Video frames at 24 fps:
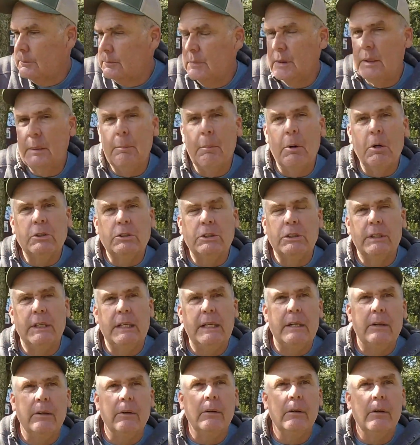immersion
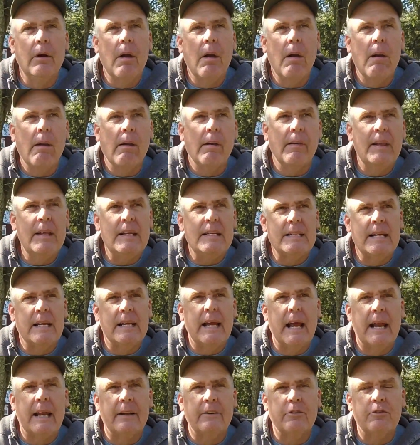heater. I think he said he
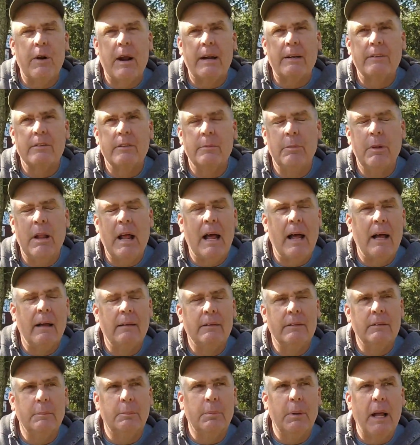got it at Tractor
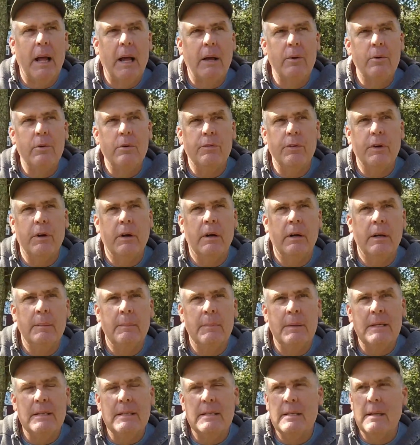Supply. Hooterville
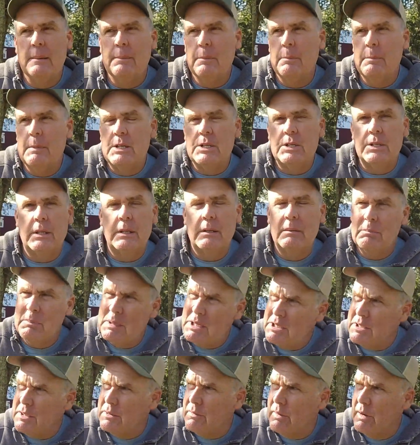Honeybees. He's up in Michigan.
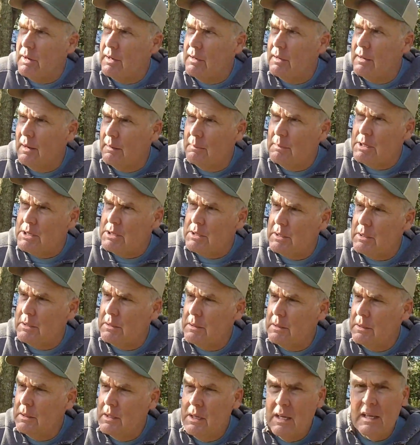Michigan, right? Yeah, Michigan.
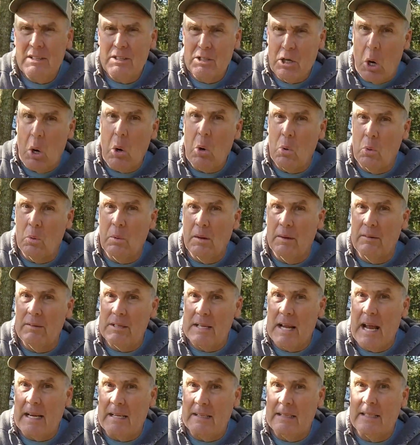It's cold where he's
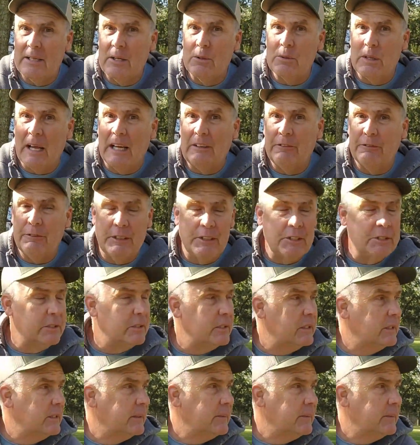at because he goes ice fishing.